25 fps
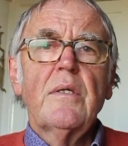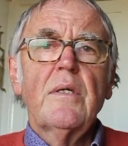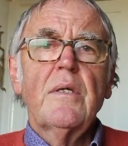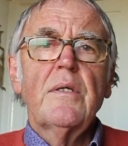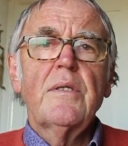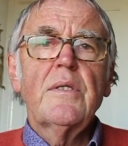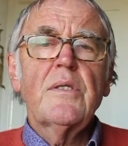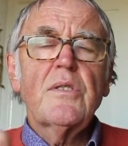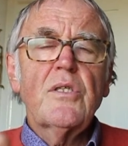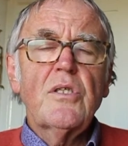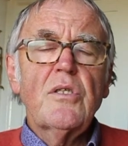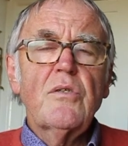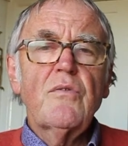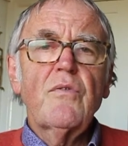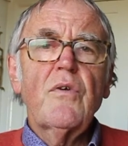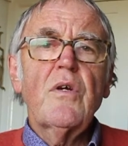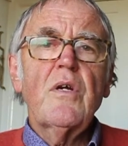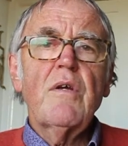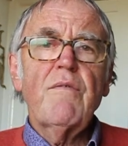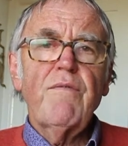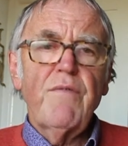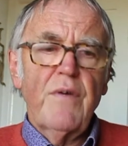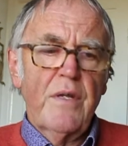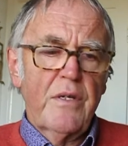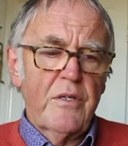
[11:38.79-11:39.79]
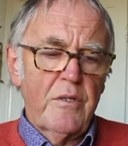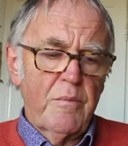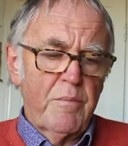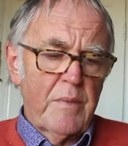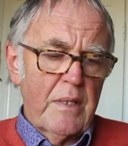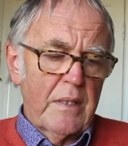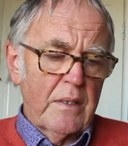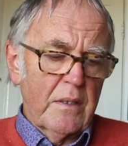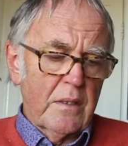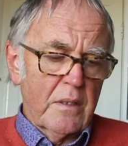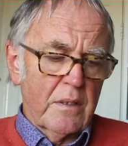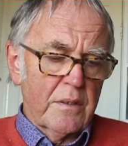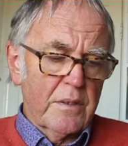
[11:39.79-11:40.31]
And this is very
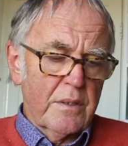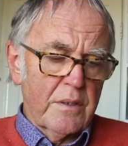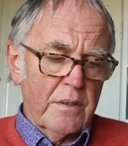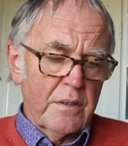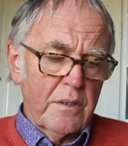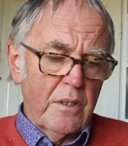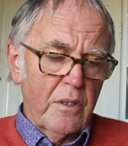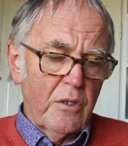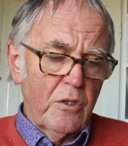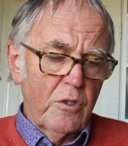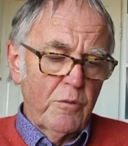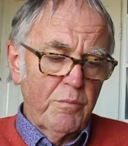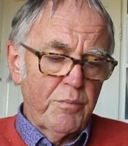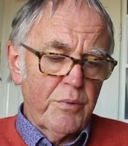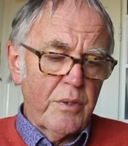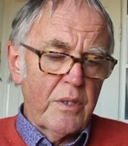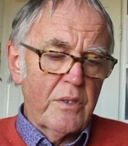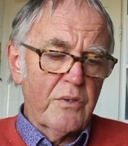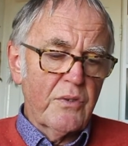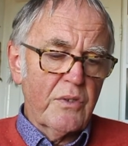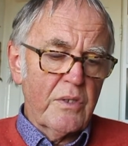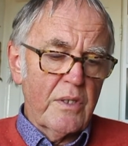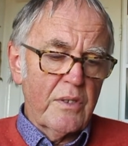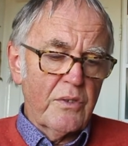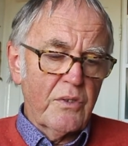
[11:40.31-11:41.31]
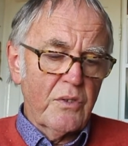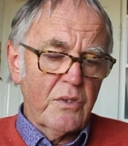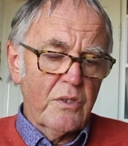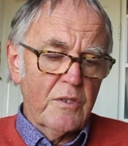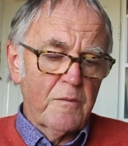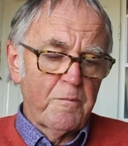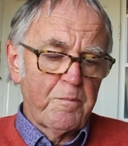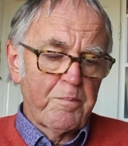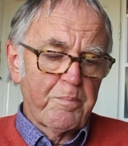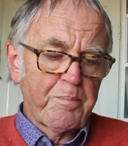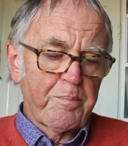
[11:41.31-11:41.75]
fundamental to the whole process.